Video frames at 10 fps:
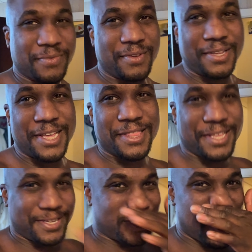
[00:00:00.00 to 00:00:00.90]
getting
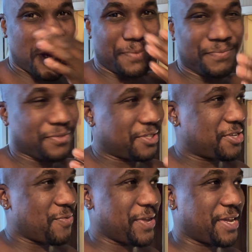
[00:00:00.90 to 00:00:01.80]
things done
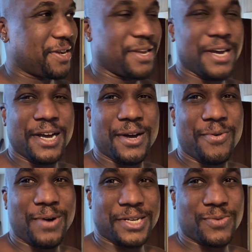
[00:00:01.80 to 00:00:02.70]
so we can uh,
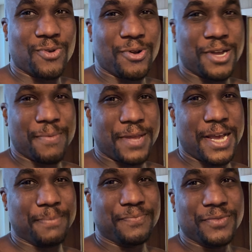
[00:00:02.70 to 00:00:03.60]
watch the World Cup
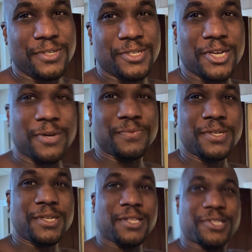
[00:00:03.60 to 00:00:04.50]
game. So
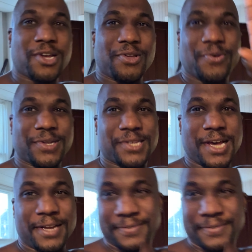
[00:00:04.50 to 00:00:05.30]
let's go U S A. All